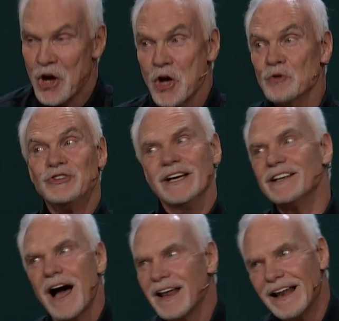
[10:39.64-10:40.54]
who
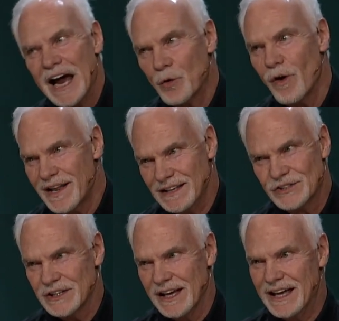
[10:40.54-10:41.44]
did not like what He
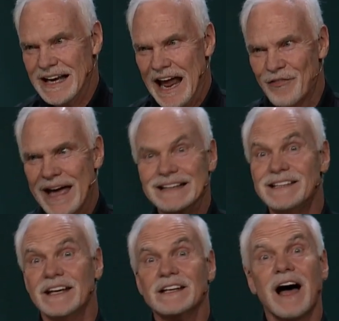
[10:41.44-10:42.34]
said, and they
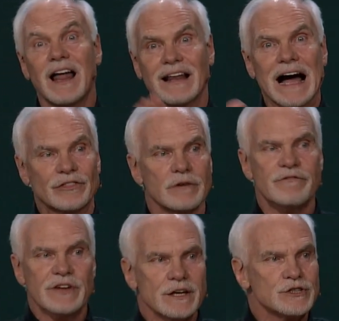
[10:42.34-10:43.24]
did not like the
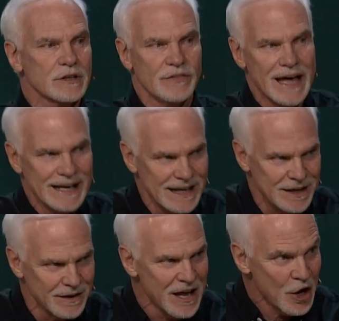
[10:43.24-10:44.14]
vision that
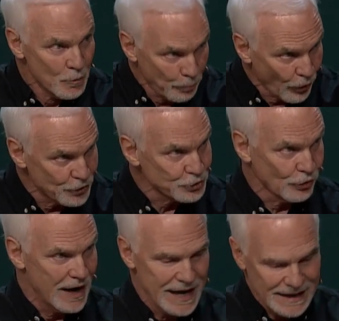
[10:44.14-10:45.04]
He
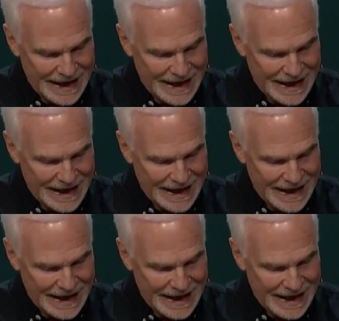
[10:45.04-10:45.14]
portrayed.